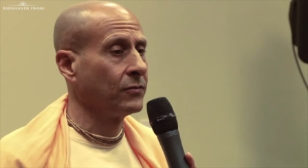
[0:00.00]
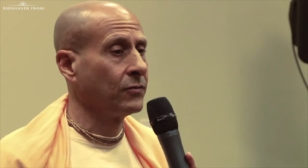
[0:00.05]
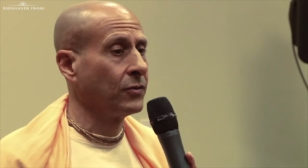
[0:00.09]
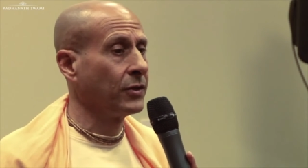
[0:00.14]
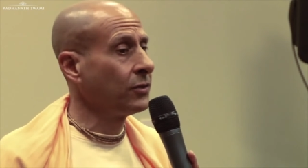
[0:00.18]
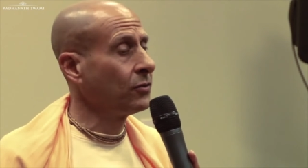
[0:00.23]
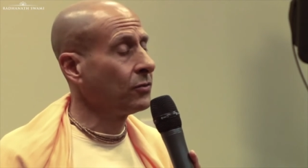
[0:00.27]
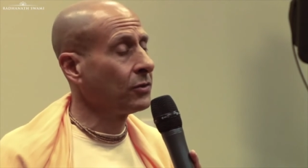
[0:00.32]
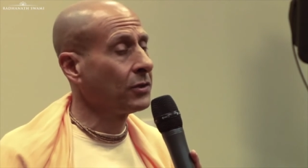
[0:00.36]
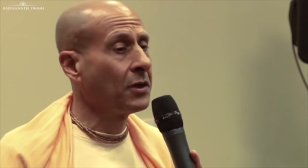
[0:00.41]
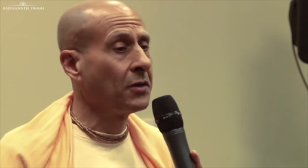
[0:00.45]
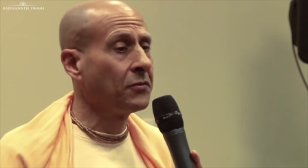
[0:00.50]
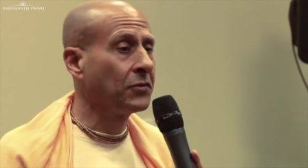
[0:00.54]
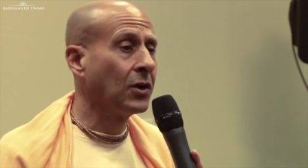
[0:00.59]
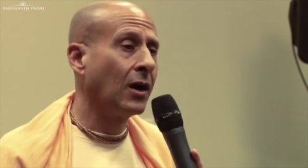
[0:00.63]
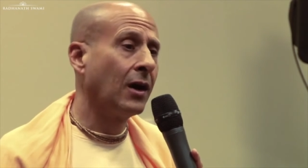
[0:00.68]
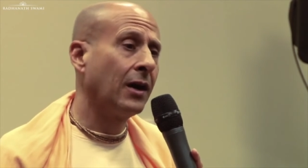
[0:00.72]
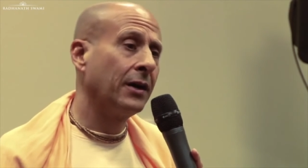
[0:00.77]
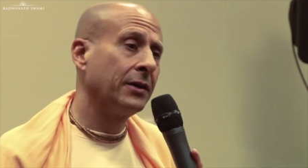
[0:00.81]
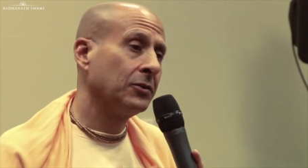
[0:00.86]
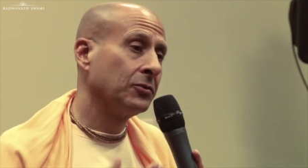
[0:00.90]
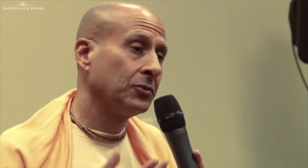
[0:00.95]
When you love
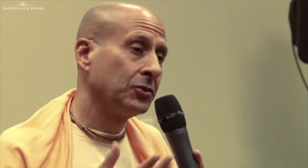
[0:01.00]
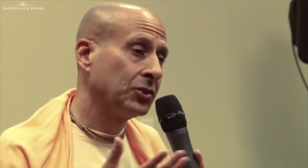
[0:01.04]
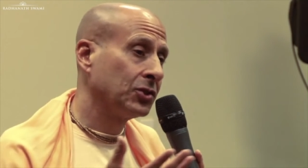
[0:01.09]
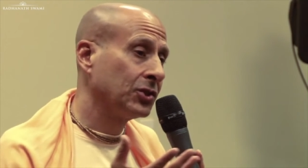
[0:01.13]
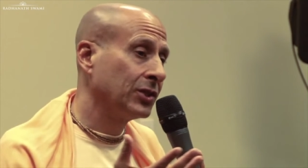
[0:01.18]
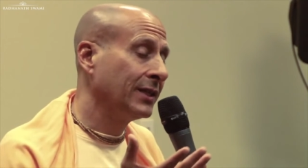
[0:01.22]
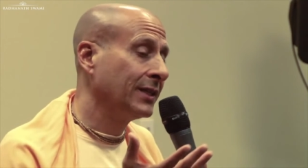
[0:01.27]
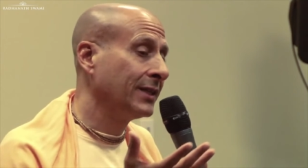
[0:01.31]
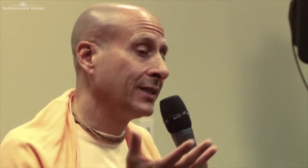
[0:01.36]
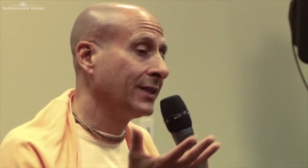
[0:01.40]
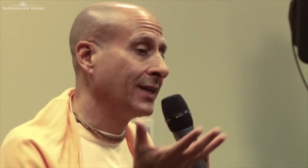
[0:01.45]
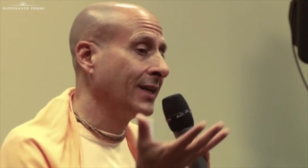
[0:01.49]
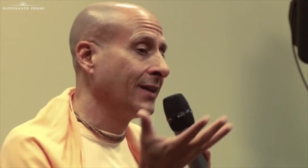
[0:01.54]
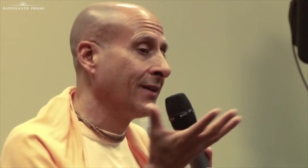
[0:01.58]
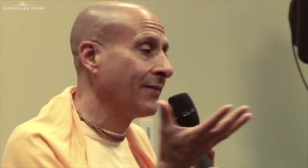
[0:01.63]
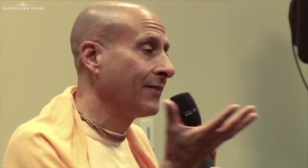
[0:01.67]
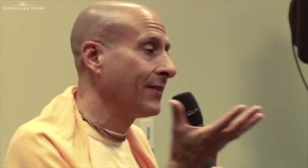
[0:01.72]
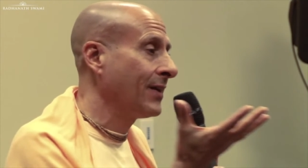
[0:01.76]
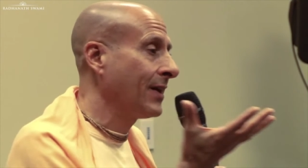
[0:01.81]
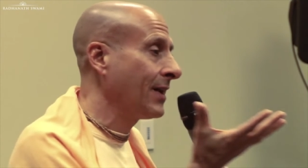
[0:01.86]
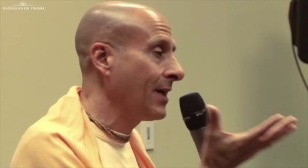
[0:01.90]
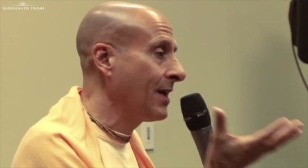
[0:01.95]
God, you'll see
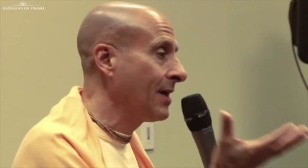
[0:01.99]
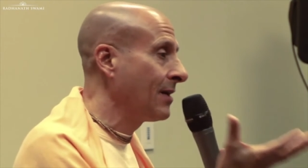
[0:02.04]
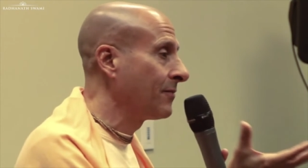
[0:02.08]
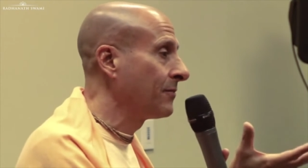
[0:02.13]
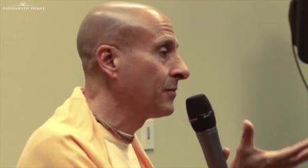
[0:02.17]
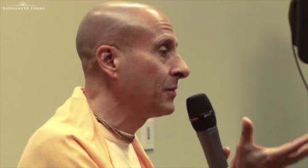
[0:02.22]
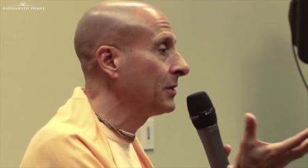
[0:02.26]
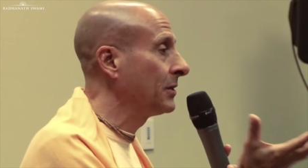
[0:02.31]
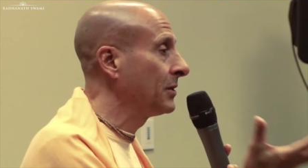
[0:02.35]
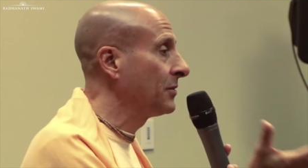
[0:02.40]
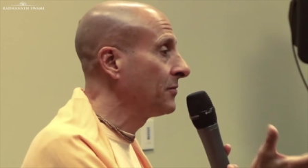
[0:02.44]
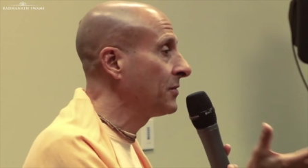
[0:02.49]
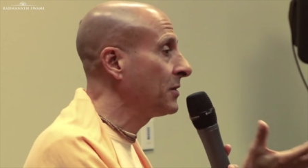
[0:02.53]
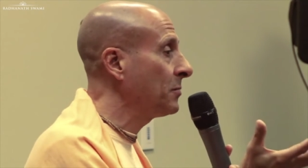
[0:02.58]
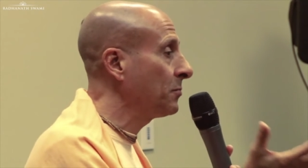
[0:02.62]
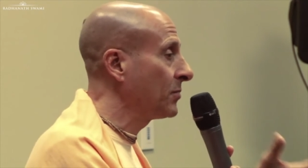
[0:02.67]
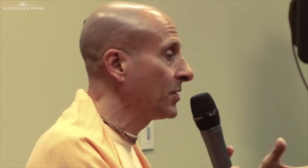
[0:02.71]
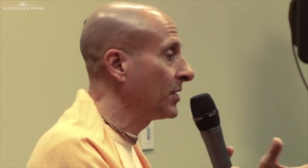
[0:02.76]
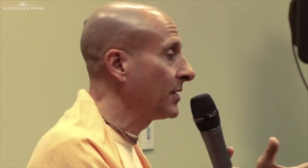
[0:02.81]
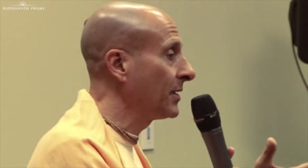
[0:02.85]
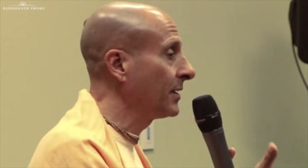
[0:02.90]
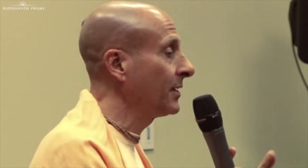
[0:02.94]
that every
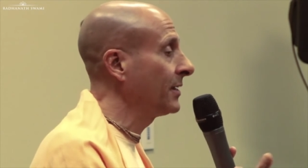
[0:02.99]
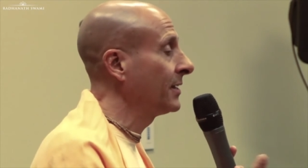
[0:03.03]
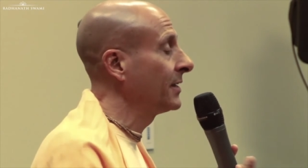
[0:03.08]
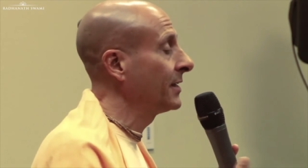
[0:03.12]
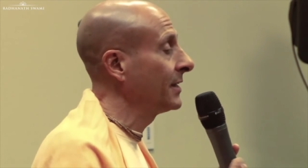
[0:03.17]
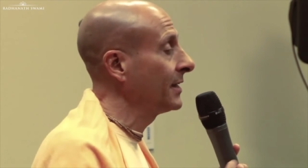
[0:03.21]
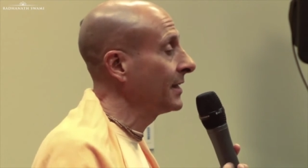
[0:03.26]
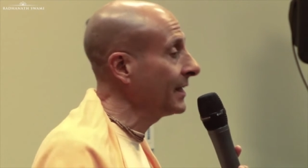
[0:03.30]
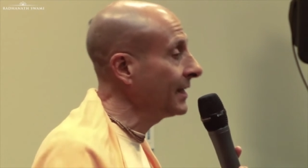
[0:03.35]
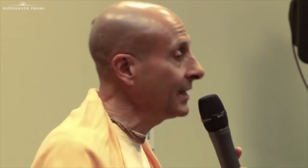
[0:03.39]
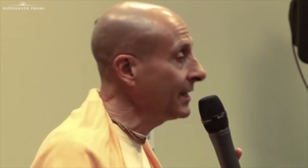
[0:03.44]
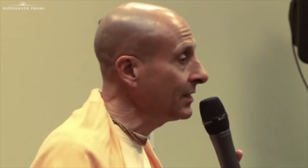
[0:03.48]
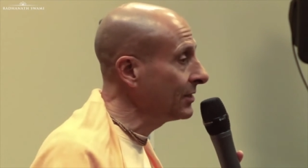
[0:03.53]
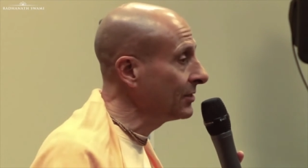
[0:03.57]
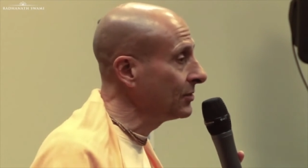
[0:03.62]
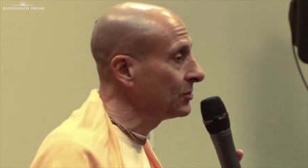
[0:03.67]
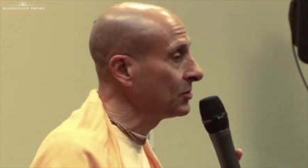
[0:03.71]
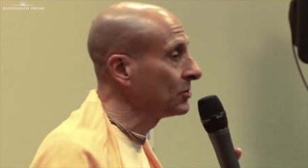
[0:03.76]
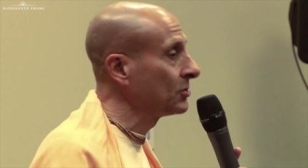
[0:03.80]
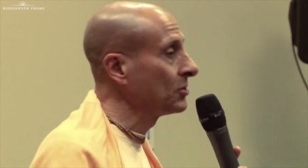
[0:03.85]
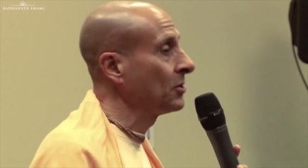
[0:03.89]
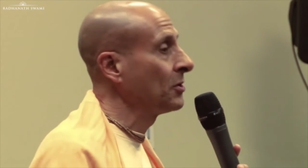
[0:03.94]
living being
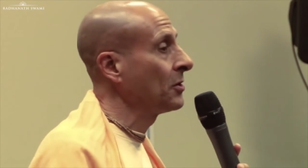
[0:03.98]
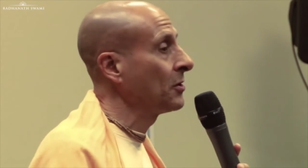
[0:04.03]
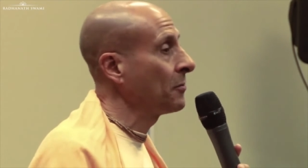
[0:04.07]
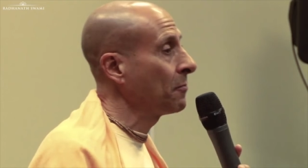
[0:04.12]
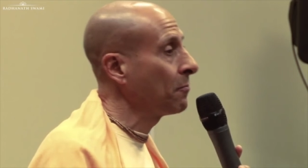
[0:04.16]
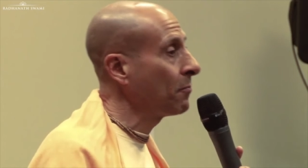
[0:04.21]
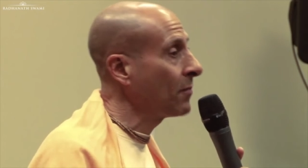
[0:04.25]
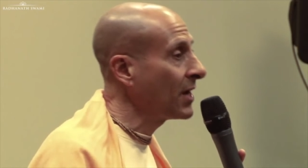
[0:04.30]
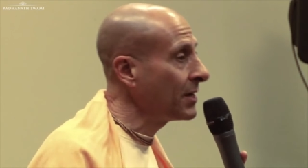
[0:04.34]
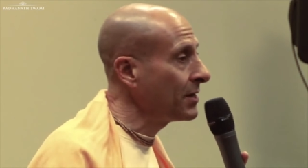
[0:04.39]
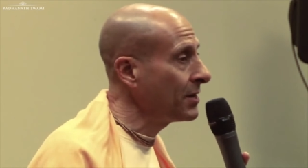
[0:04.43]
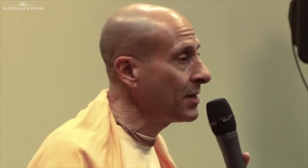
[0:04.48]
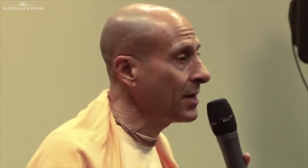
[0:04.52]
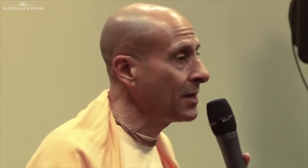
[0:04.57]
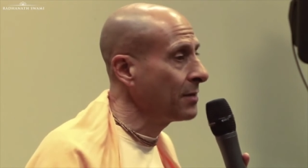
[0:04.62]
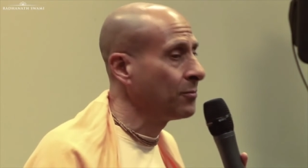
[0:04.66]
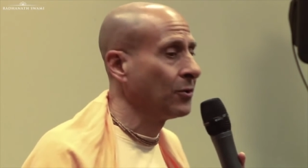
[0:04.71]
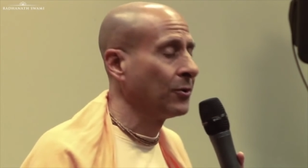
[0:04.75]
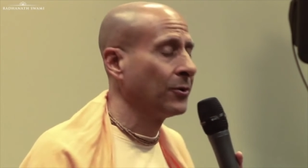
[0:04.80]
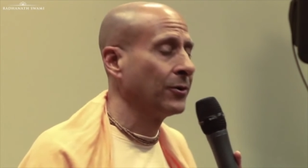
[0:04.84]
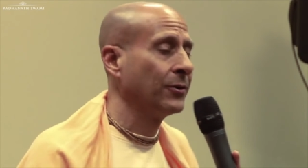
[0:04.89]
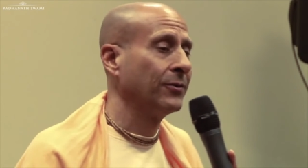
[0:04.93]
is my
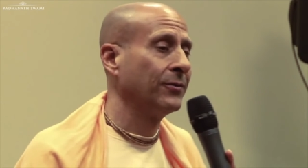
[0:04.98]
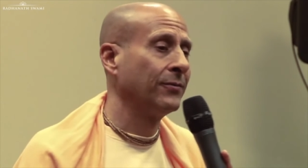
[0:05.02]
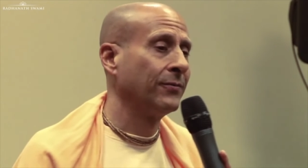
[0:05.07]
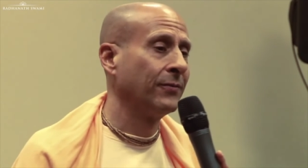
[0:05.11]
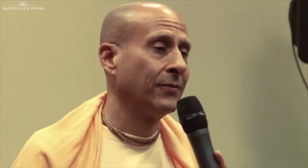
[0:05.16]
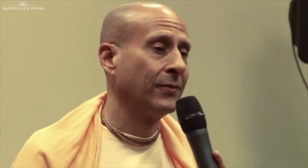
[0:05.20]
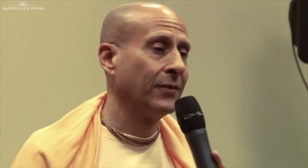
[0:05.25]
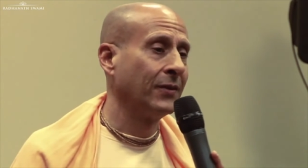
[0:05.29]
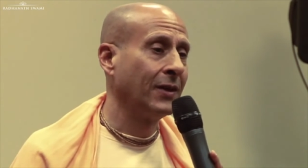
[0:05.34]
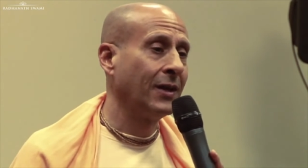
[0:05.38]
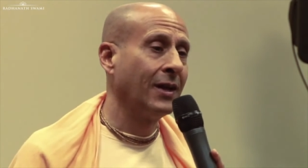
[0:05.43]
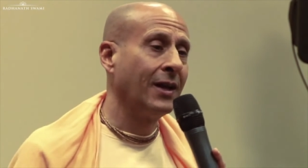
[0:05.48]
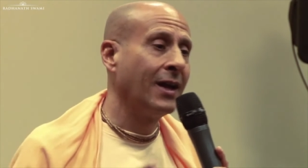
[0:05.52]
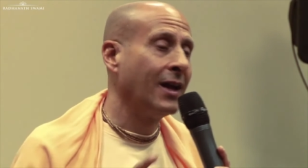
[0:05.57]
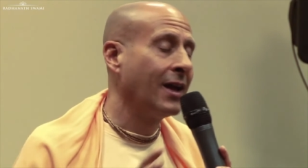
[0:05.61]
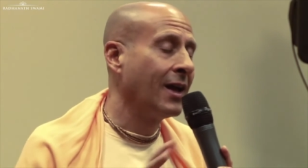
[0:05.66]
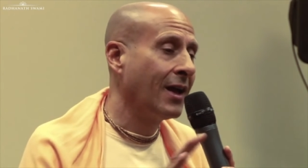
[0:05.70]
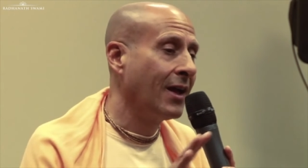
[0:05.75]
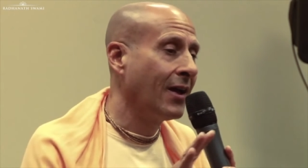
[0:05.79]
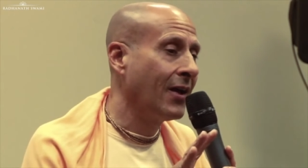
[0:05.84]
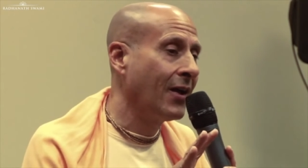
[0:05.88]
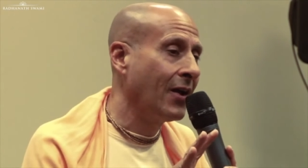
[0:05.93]
neighbor.
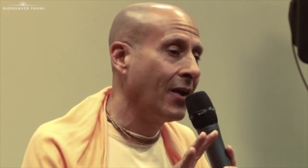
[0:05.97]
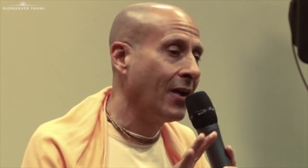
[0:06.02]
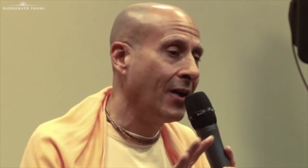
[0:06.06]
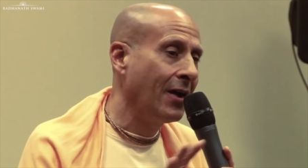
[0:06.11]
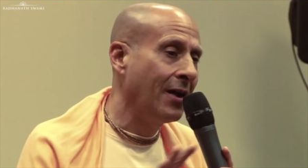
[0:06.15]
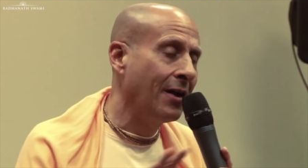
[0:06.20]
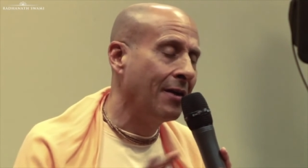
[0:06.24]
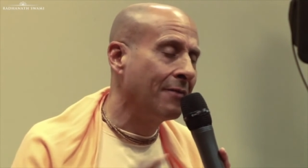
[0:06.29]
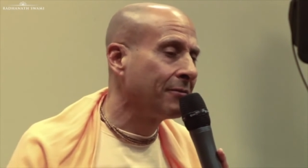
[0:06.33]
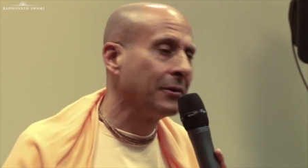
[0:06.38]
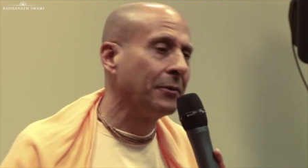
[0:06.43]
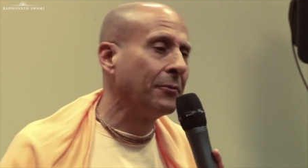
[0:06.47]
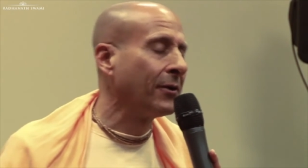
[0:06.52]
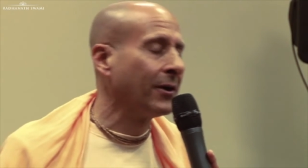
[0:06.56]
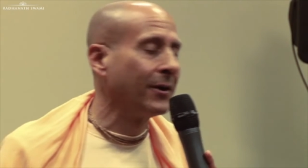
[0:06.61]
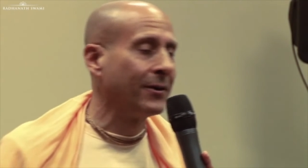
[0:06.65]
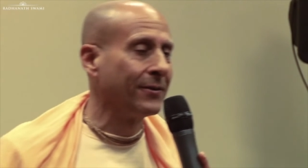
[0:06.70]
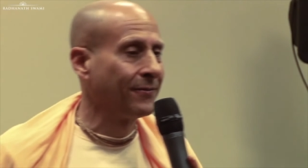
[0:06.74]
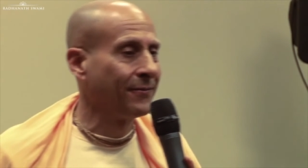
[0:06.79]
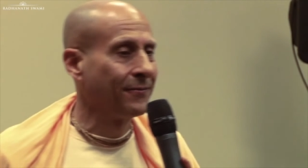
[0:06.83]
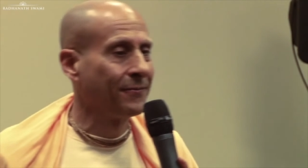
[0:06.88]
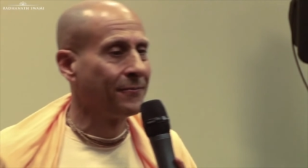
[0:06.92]

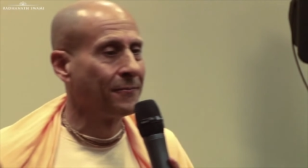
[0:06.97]
Everyone.